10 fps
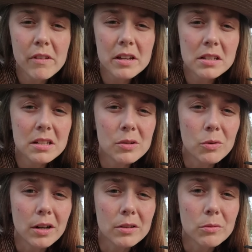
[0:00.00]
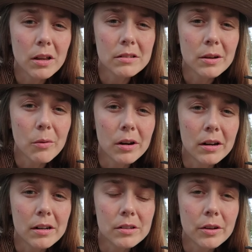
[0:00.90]
Guess that didn't work as well as I
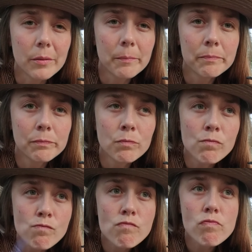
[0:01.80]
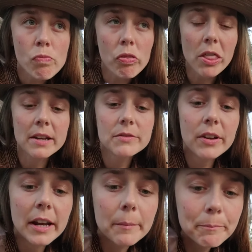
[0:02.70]
wanted it to. It's
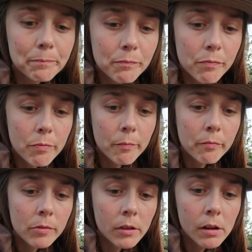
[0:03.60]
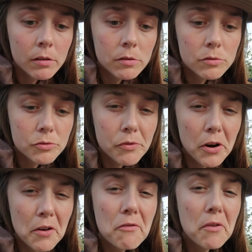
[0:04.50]
fitting. It's
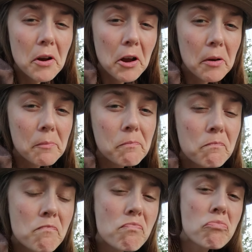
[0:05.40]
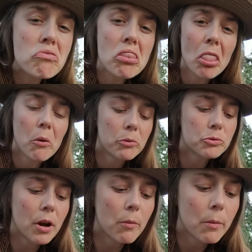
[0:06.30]
very fitting. Let me
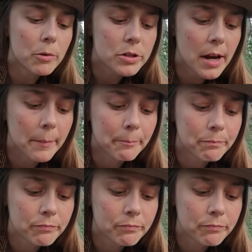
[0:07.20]
try it one more time.